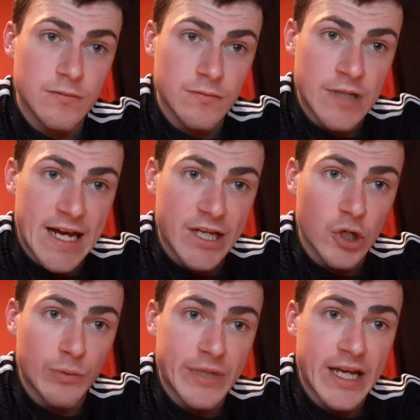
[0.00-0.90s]
Like
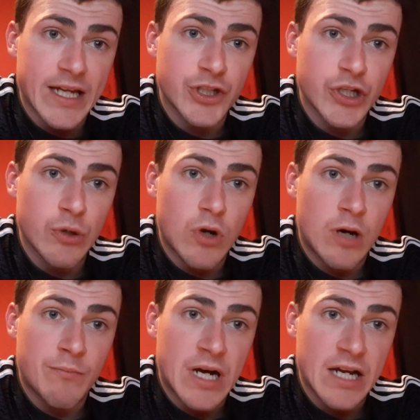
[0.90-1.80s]
I updated you
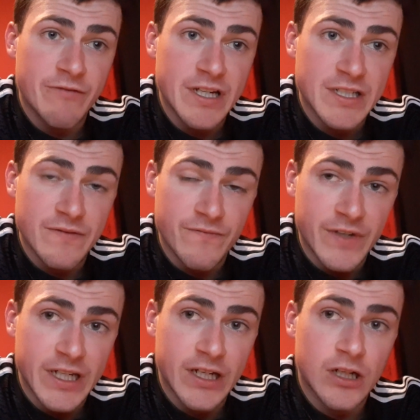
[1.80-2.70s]
on my recent
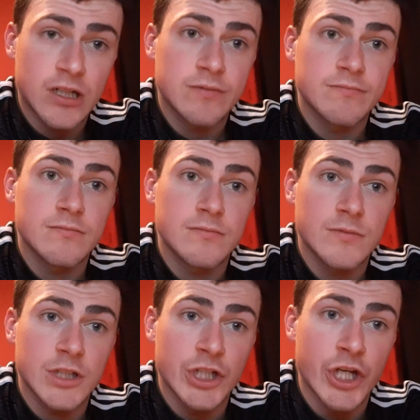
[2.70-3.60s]
video,
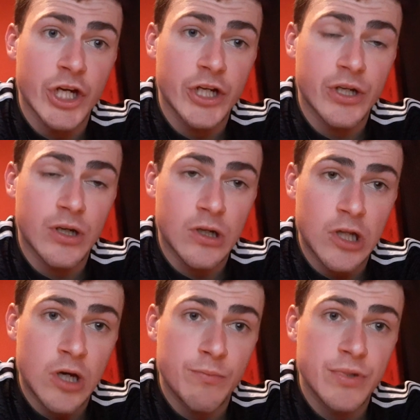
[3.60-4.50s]
Jurgen
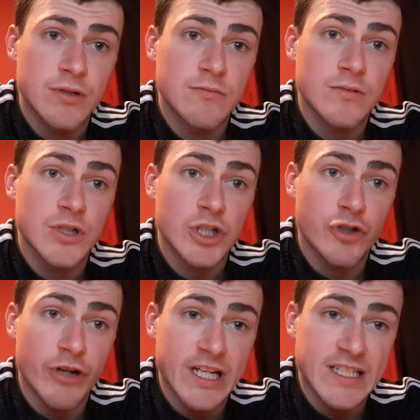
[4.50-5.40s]
Klopp
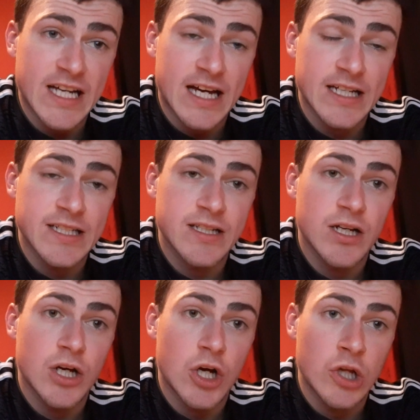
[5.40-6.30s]
criticised
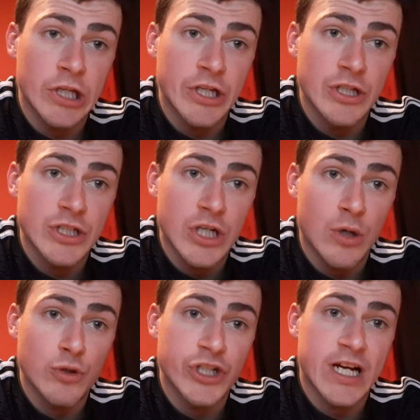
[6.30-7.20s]
Ole Gunnar
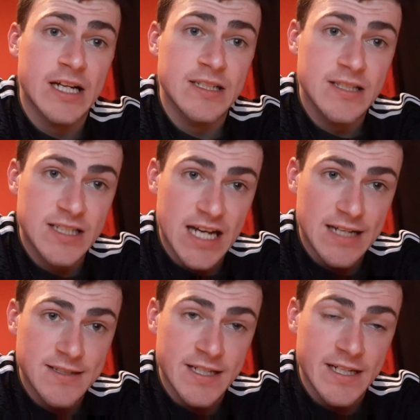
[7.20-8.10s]
Solskjaer's
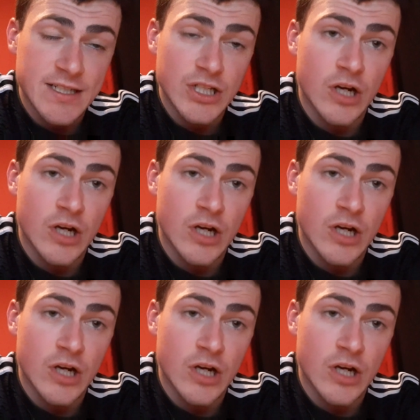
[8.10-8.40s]
tactics.